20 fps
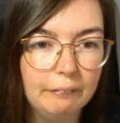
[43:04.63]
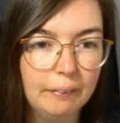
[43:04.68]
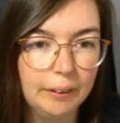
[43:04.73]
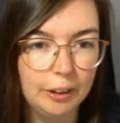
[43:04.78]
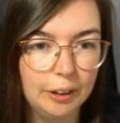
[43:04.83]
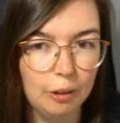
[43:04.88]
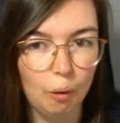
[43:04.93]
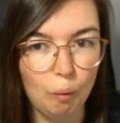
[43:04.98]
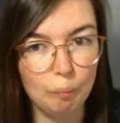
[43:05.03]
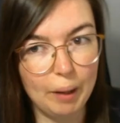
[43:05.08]

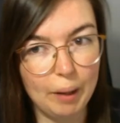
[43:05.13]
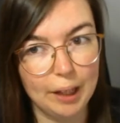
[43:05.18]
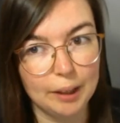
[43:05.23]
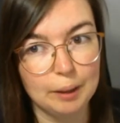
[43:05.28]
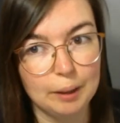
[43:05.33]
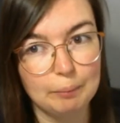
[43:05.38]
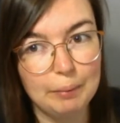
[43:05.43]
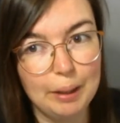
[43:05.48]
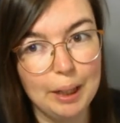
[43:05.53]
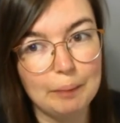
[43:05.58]
your pen
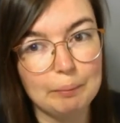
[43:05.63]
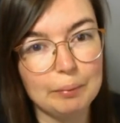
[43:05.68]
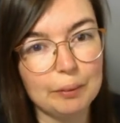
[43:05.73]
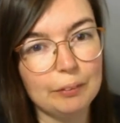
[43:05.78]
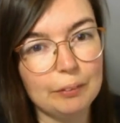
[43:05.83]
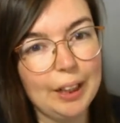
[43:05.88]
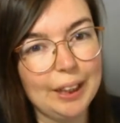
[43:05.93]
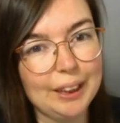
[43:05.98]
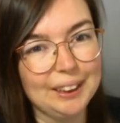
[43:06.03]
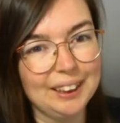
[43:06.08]
and paper
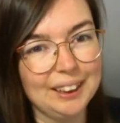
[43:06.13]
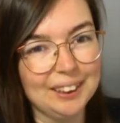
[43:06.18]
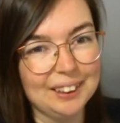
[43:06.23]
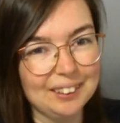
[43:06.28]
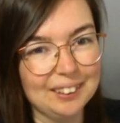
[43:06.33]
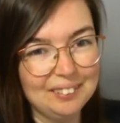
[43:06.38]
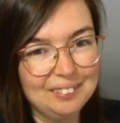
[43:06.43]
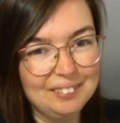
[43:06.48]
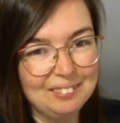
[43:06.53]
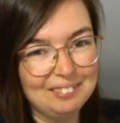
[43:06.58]
ready
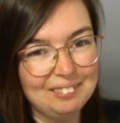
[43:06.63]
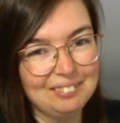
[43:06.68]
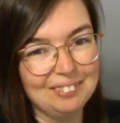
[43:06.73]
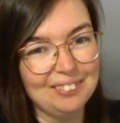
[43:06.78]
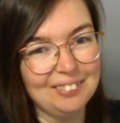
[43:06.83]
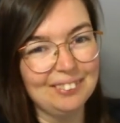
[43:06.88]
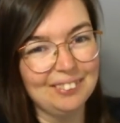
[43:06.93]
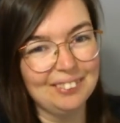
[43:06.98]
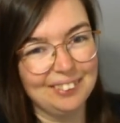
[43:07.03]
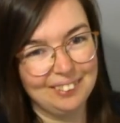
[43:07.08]
now
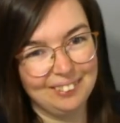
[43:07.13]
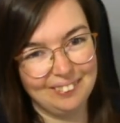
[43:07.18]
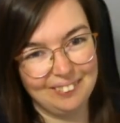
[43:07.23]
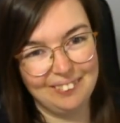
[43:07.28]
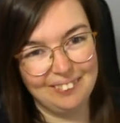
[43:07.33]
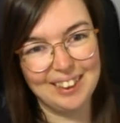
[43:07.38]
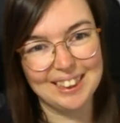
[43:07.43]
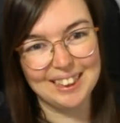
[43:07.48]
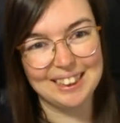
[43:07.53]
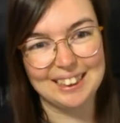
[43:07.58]
for the
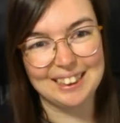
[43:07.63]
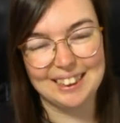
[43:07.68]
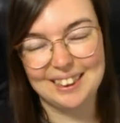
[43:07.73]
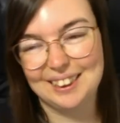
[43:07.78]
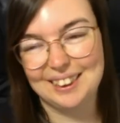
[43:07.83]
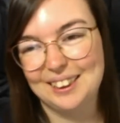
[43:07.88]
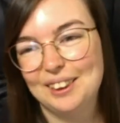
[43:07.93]
quiz.